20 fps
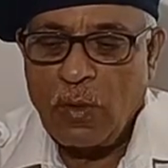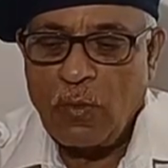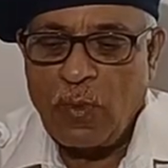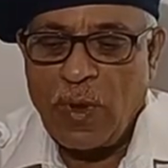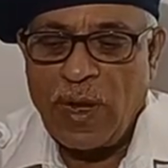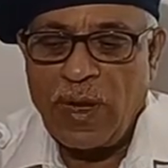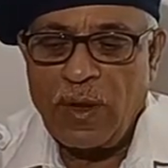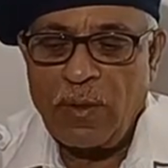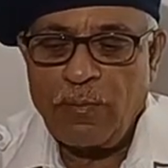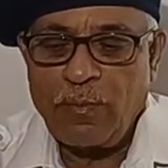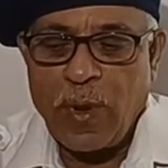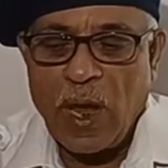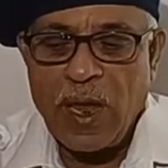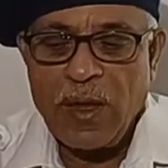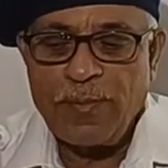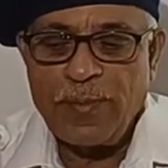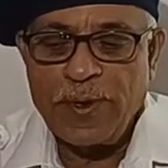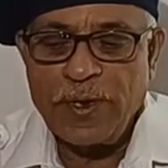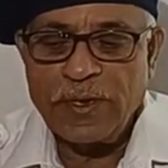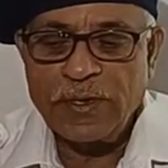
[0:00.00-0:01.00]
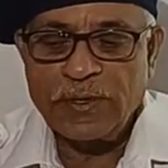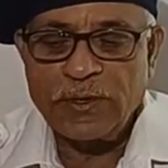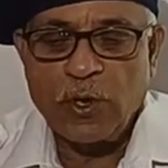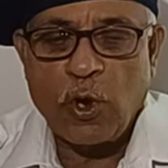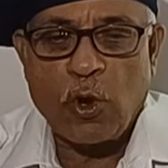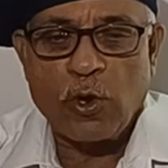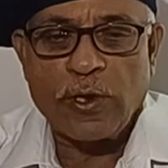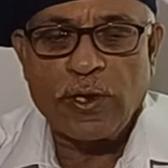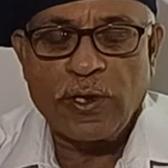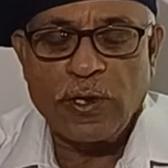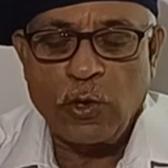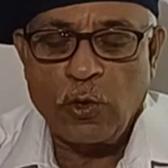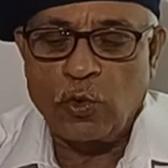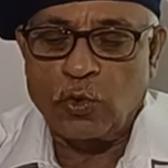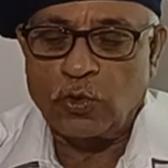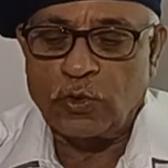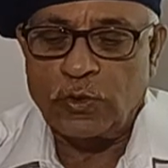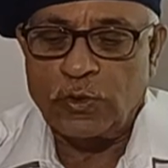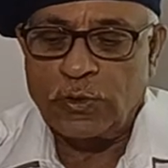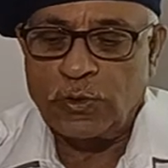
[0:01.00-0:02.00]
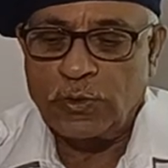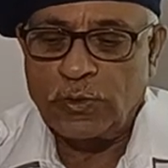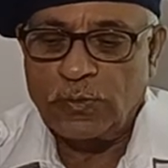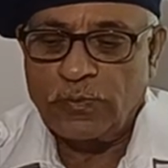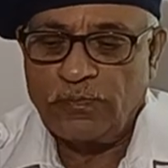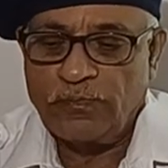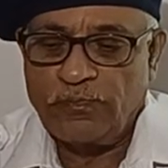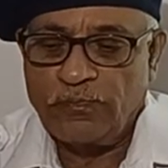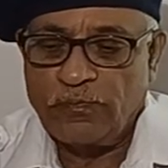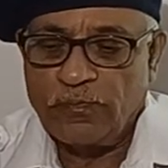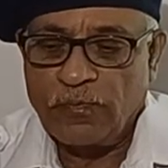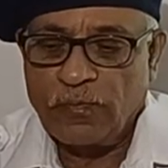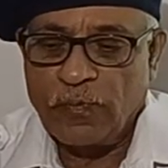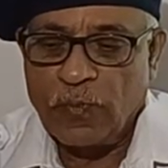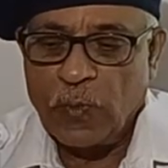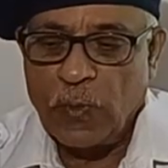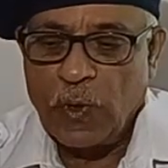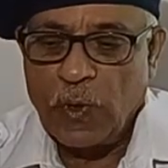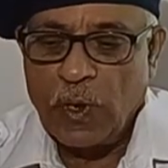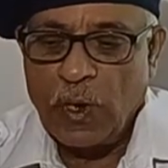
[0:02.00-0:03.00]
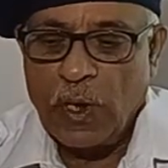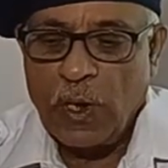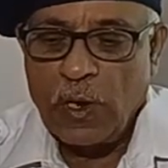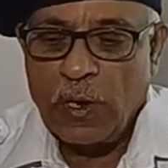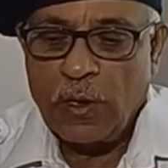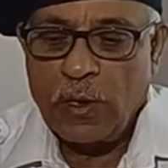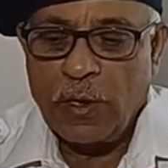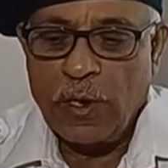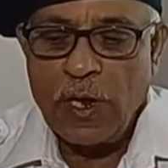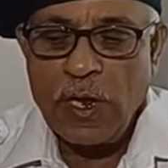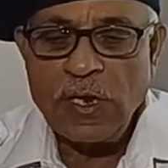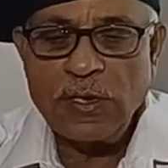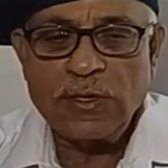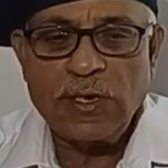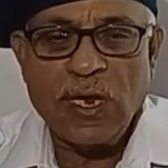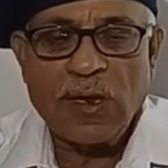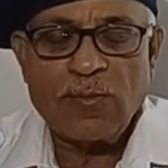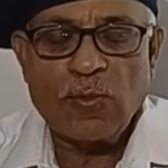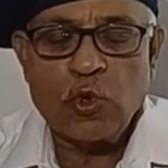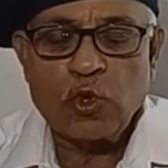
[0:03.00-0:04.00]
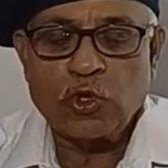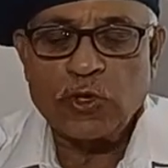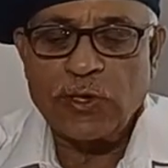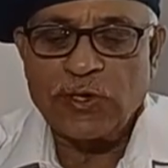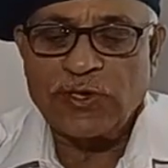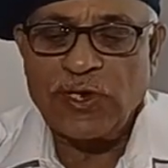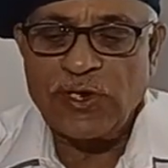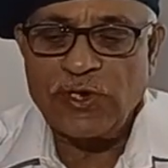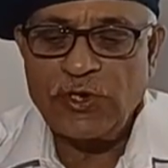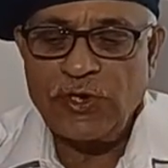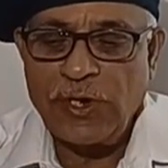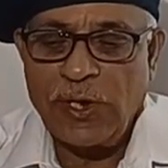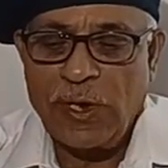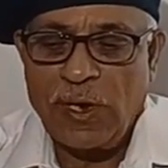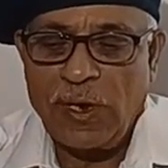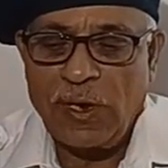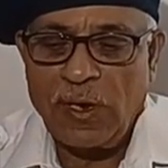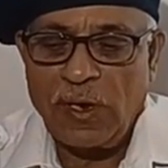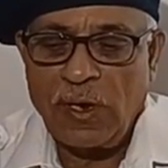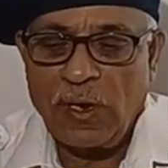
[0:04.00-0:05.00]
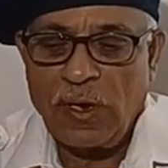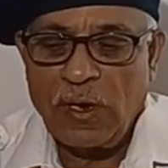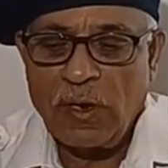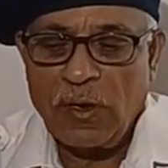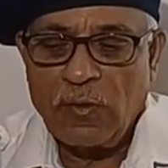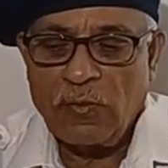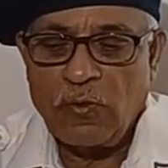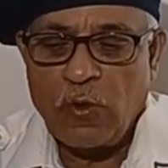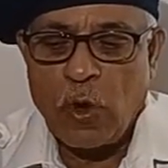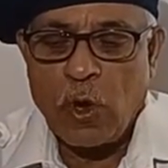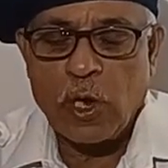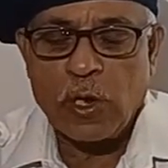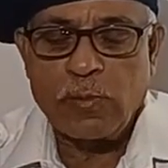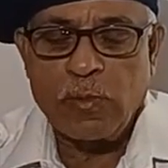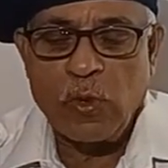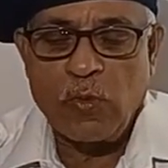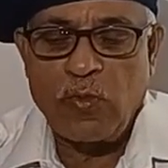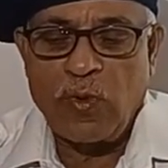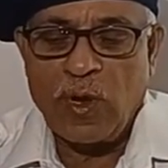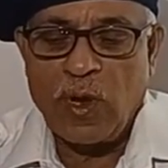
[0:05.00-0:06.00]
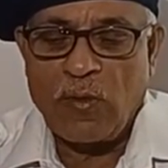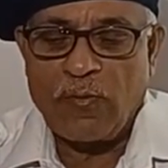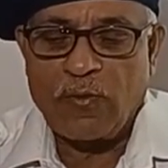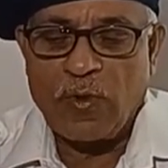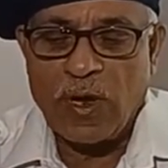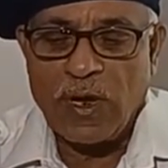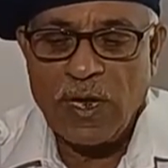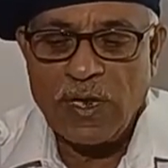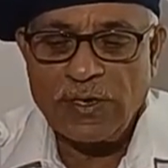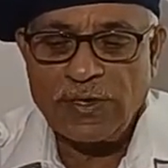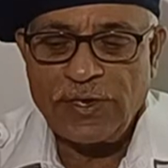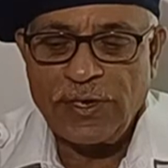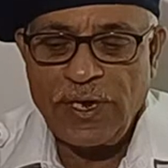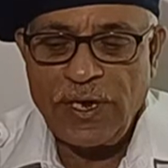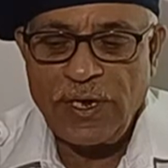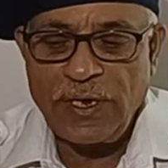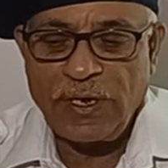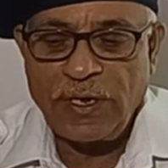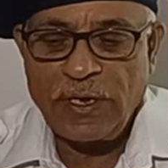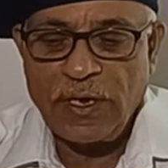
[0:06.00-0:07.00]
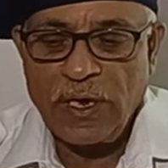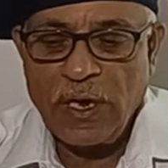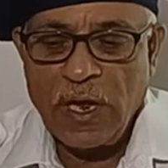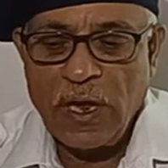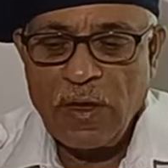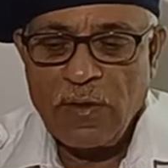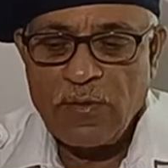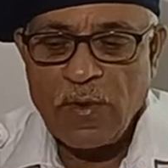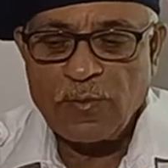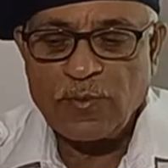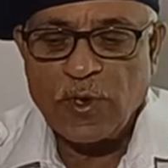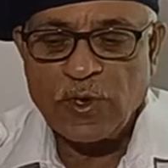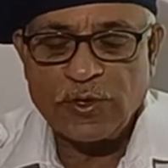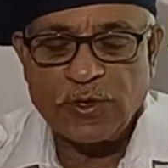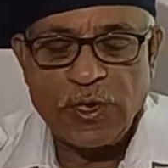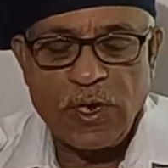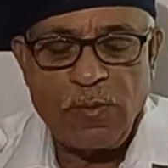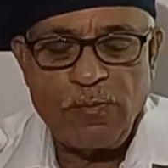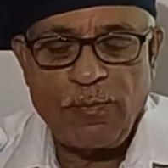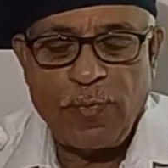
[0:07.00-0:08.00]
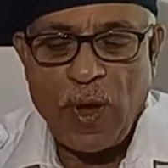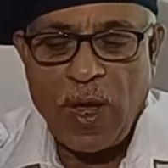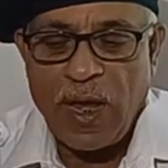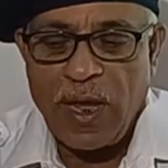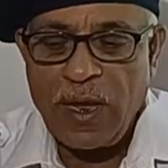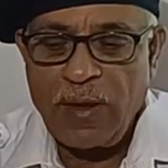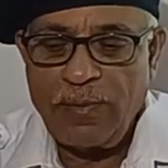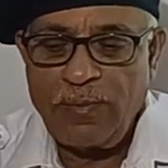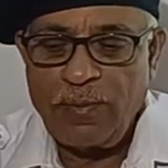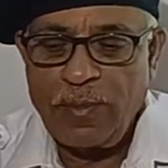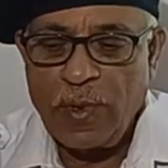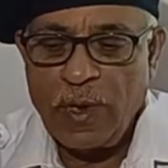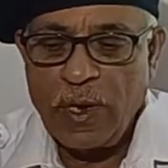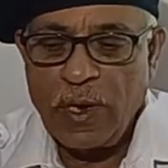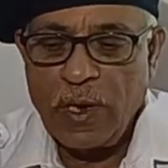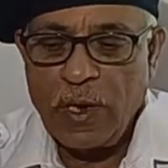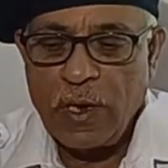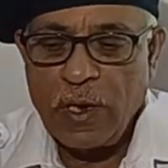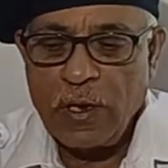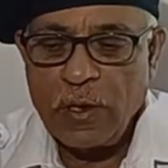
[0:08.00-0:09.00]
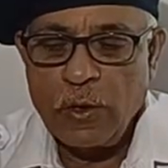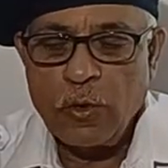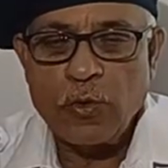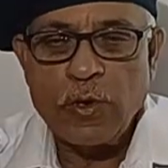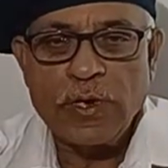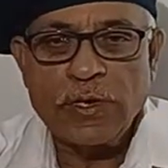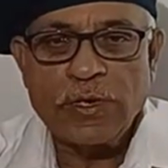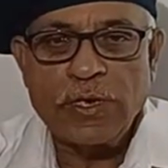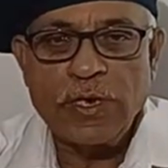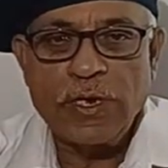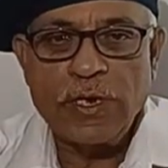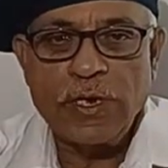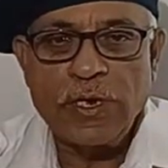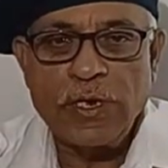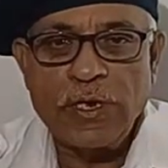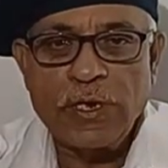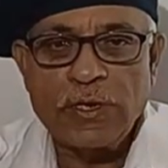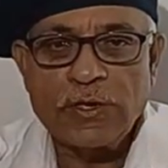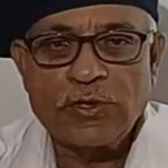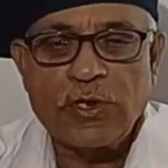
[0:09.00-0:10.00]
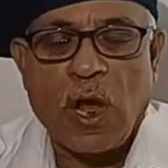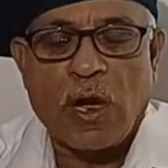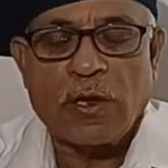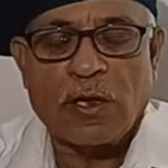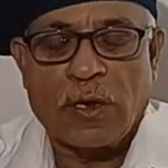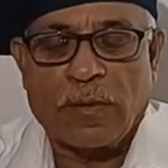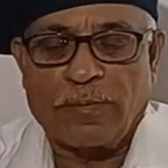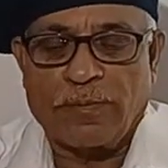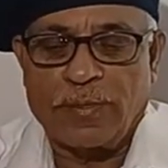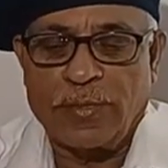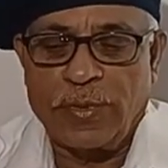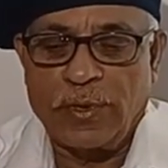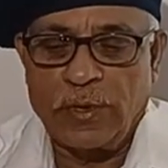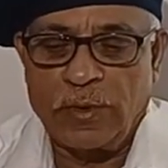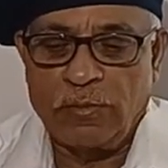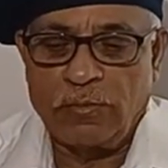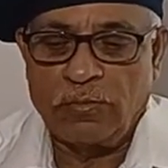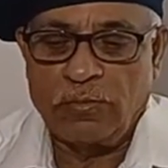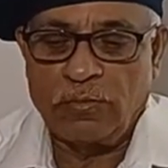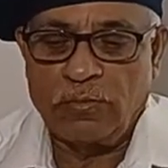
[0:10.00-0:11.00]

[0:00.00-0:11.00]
when pipe is not in use. Drains are most essential for removal of condensate from the steam pipe during the startup.